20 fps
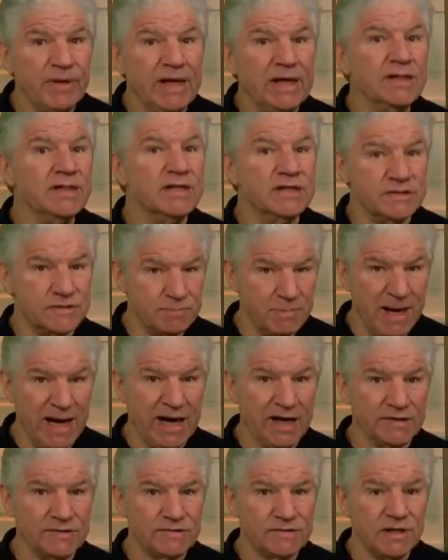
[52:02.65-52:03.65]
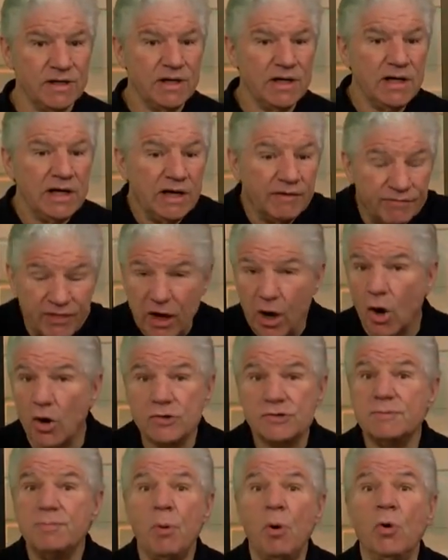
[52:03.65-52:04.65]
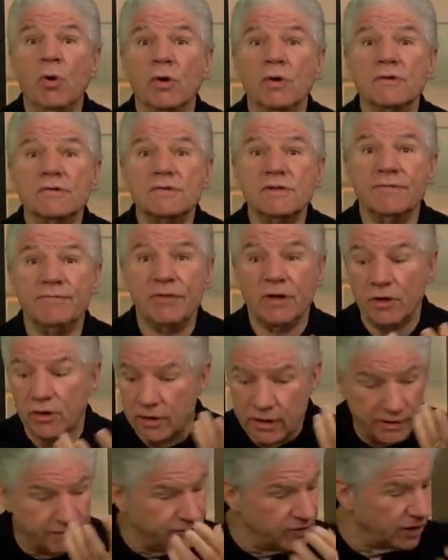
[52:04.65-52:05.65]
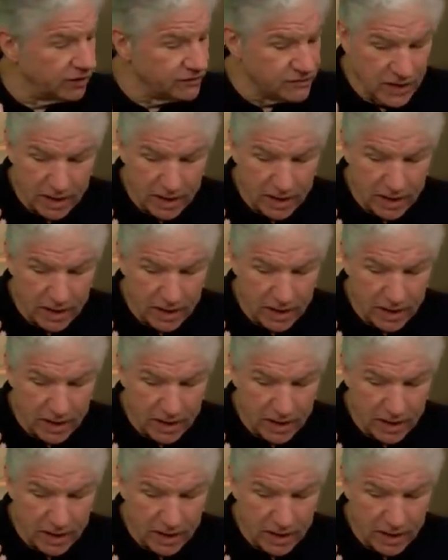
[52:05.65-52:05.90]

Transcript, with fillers: in this mass, if they are spores, if they're, if Doug's